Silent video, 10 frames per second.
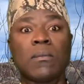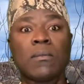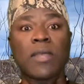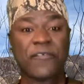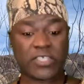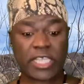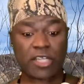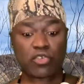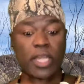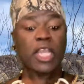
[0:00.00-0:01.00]
If I
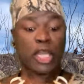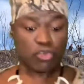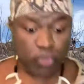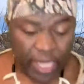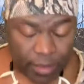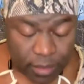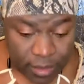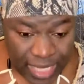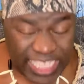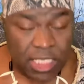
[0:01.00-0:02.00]
say drink, drink
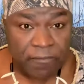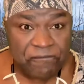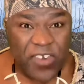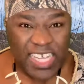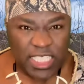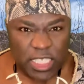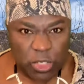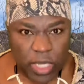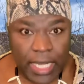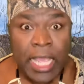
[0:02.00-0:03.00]
as fast as
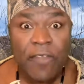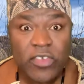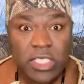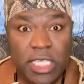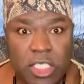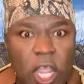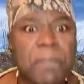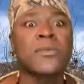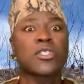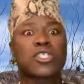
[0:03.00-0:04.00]
you can. If I say
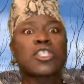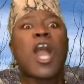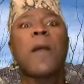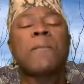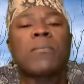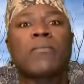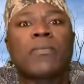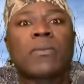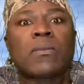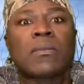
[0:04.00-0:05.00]
stop, stop.
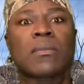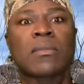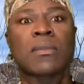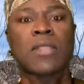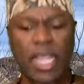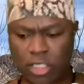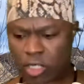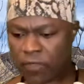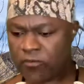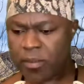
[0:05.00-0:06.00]
And so
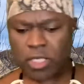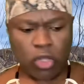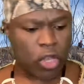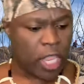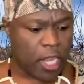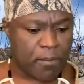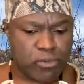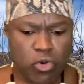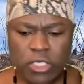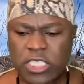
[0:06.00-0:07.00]
the female dog, he
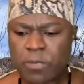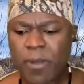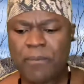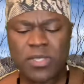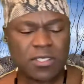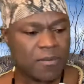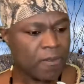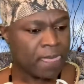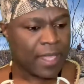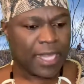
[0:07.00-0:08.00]
brought his puppies
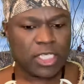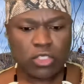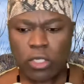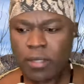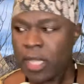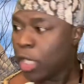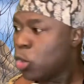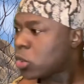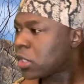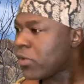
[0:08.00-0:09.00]
and he told them, he
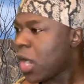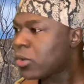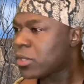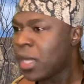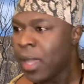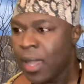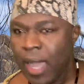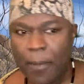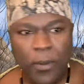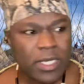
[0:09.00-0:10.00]
looked around,
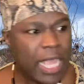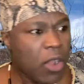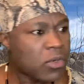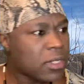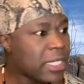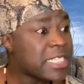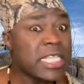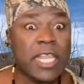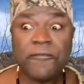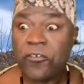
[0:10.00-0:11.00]
up and down,
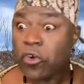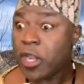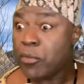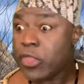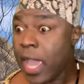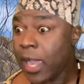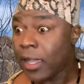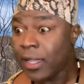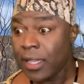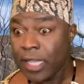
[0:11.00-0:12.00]
listening for Orebonyang.
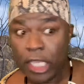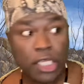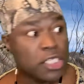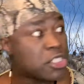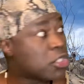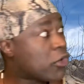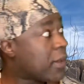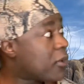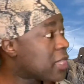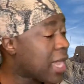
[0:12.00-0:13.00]
He didn't see
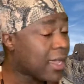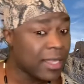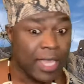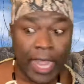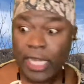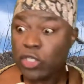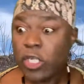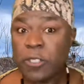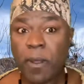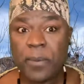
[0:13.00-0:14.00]
Orebonyang. And he told
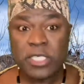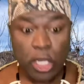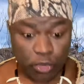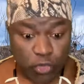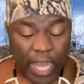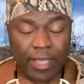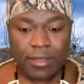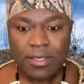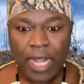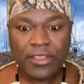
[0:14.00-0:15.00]
his puppies, drink.
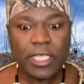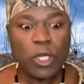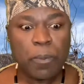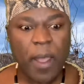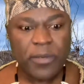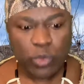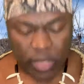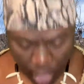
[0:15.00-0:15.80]
And the little puppies would